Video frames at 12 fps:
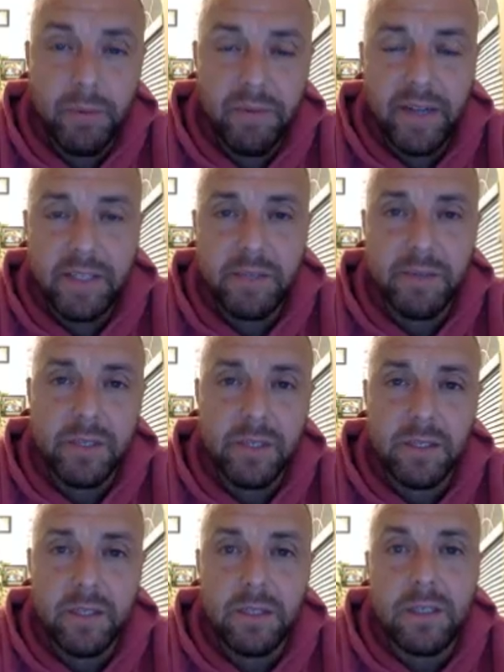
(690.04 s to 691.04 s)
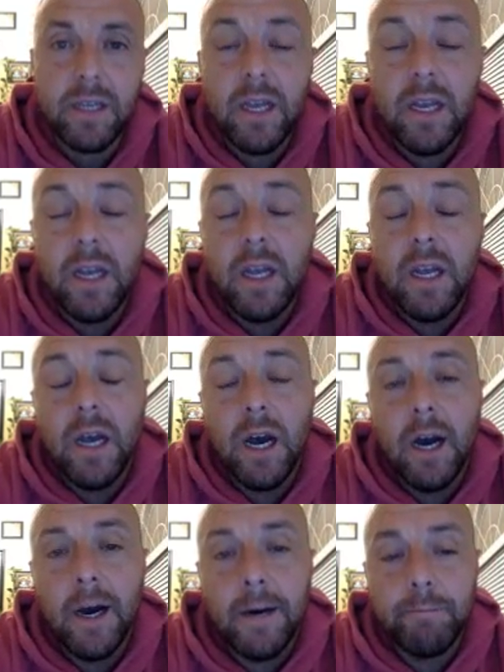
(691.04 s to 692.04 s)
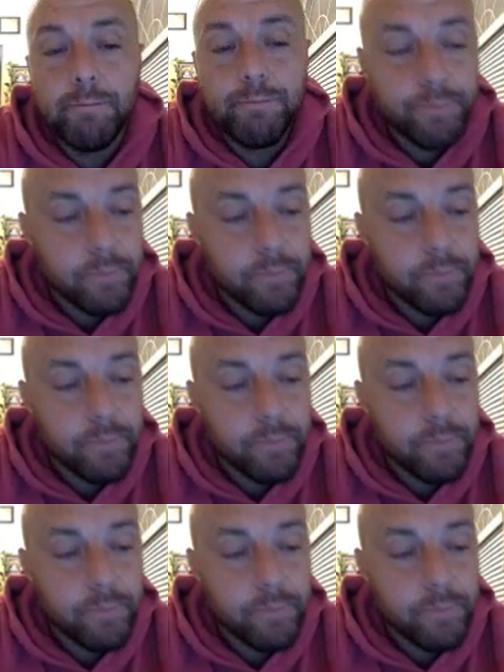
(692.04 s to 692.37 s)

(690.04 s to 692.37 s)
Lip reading: provide some assistance. Oh,